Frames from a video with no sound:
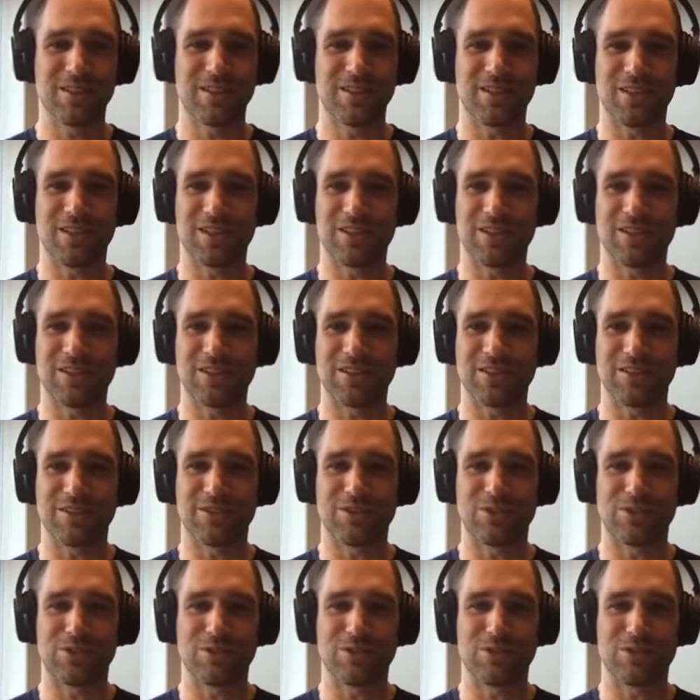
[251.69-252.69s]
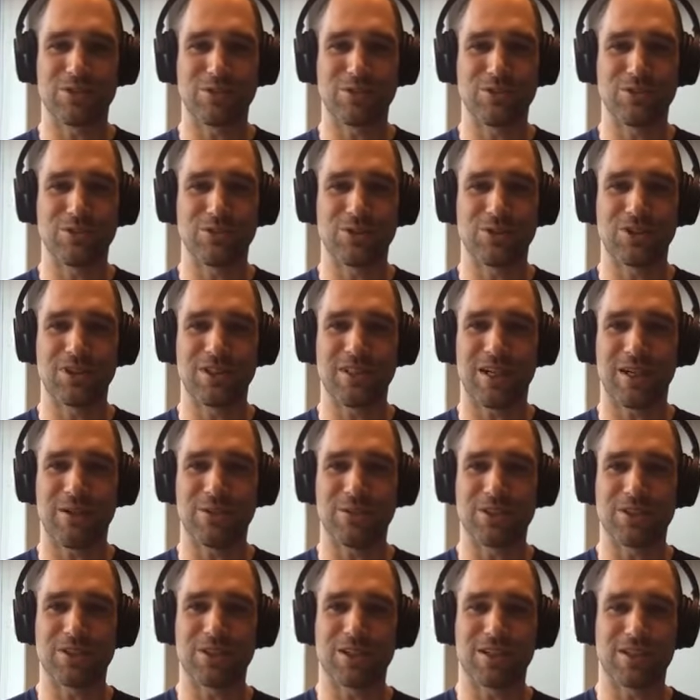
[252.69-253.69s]
to see how
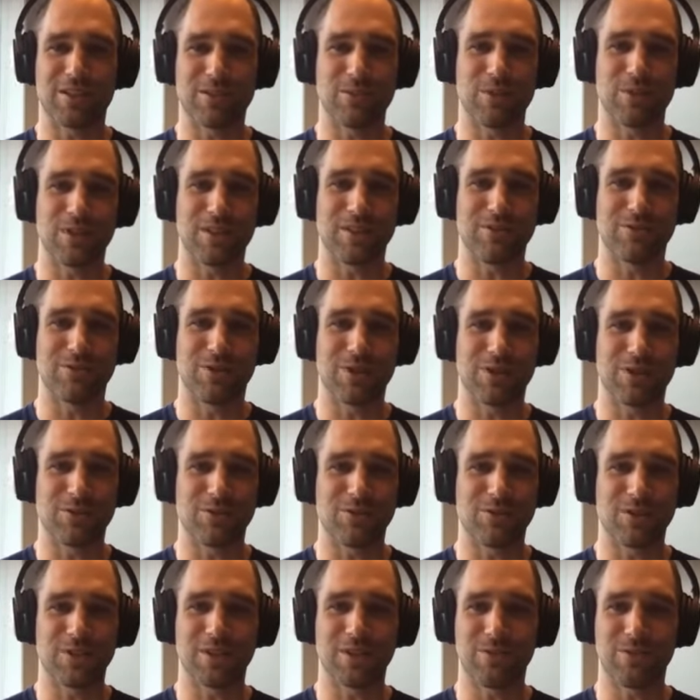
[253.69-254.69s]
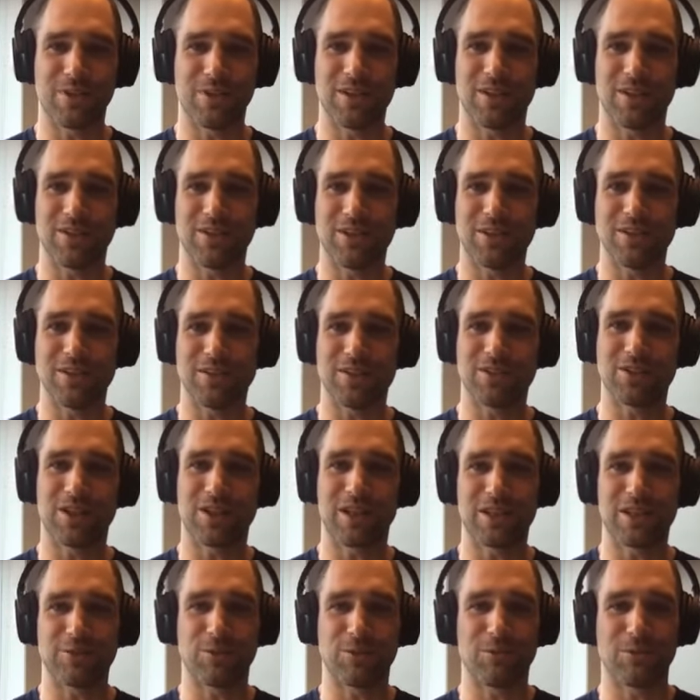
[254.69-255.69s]
Jakarta will evolve with all the
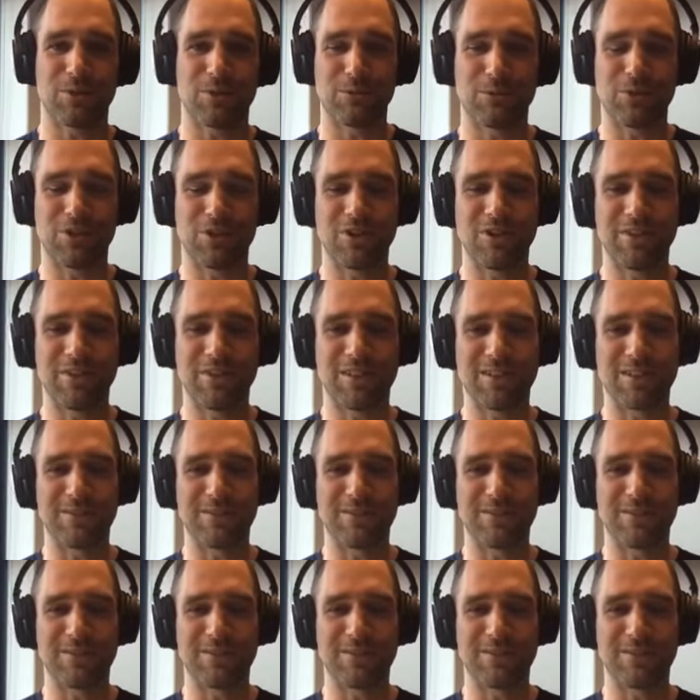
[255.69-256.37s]
desires from the community.